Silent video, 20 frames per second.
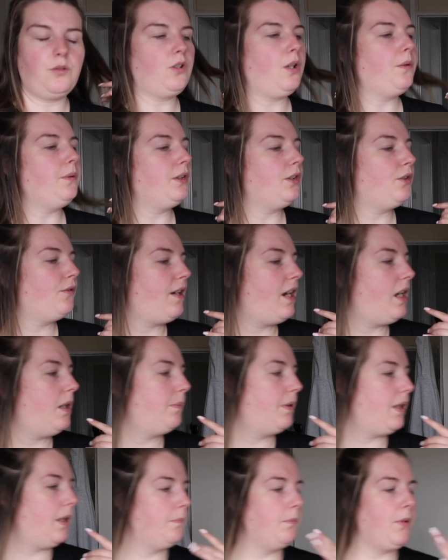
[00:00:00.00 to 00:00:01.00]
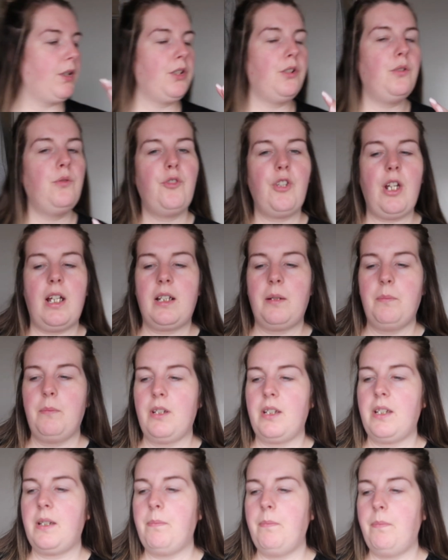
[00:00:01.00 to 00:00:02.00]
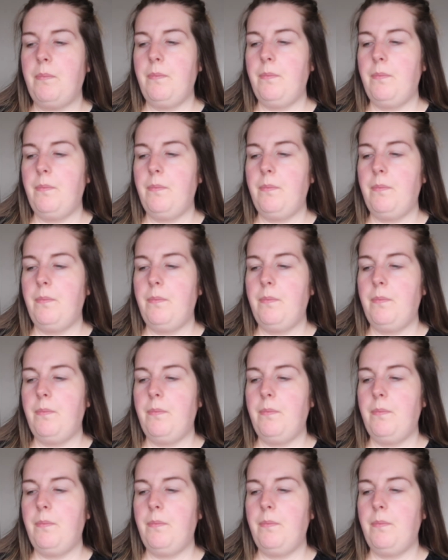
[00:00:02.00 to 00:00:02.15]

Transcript: go and grab my new Jacquemus